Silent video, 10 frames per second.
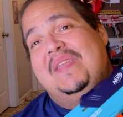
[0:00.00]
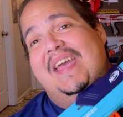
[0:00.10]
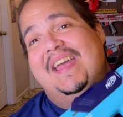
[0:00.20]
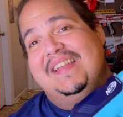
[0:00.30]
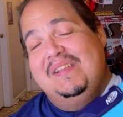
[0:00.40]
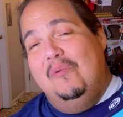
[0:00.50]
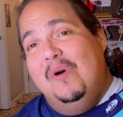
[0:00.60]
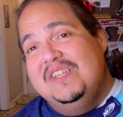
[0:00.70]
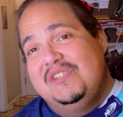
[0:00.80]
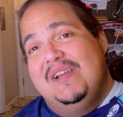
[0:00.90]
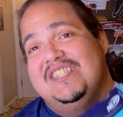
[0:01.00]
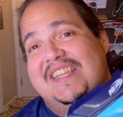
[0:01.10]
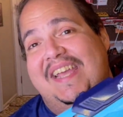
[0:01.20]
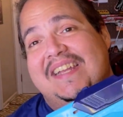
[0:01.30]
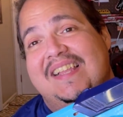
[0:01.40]
And once you
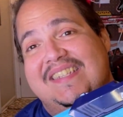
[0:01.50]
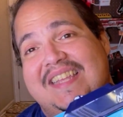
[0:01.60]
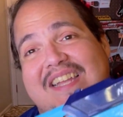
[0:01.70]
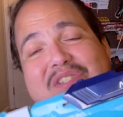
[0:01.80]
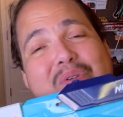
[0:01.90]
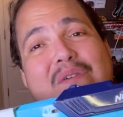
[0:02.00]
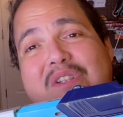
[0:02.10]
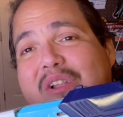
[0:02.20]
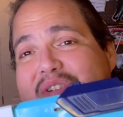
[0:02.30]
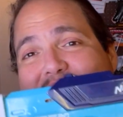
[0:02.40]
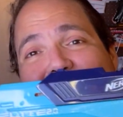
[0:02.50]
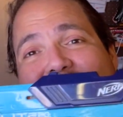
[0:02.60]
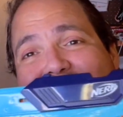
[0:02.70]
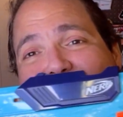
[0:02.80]
actually analyze that, $12 for this